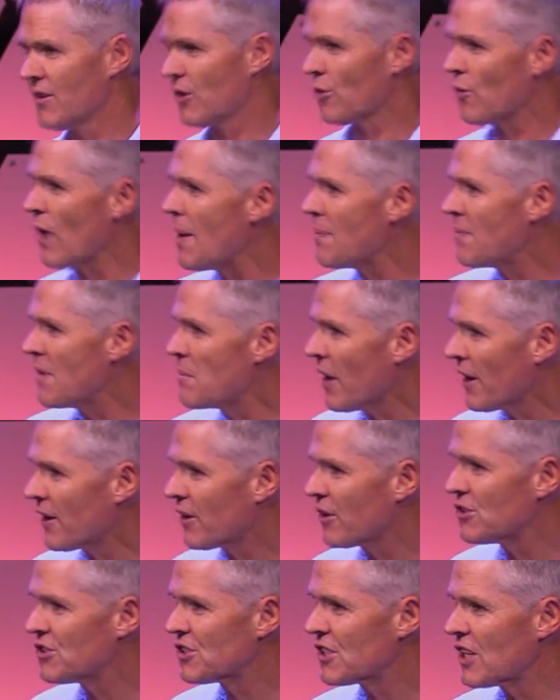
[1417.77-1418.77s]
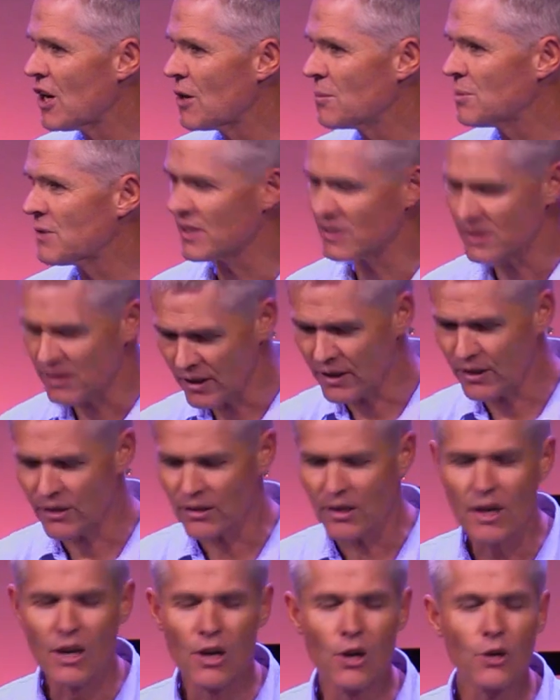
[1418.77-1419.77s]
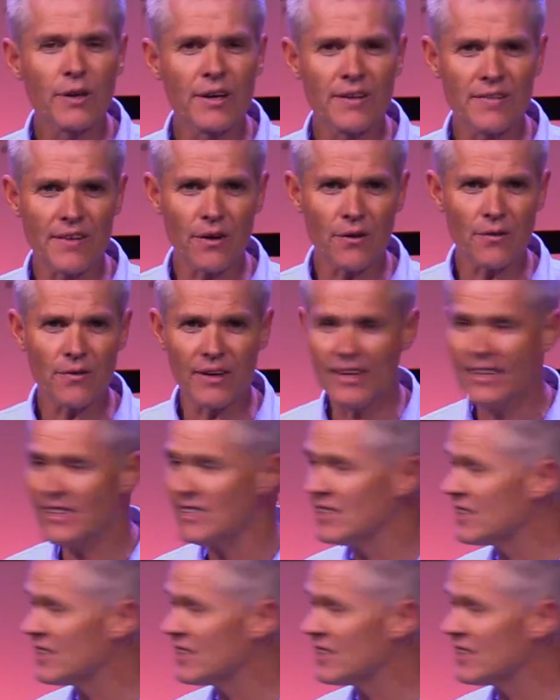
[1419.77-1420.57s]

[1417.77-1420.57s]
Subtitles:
They grabbed their microscopes, they started looking there on the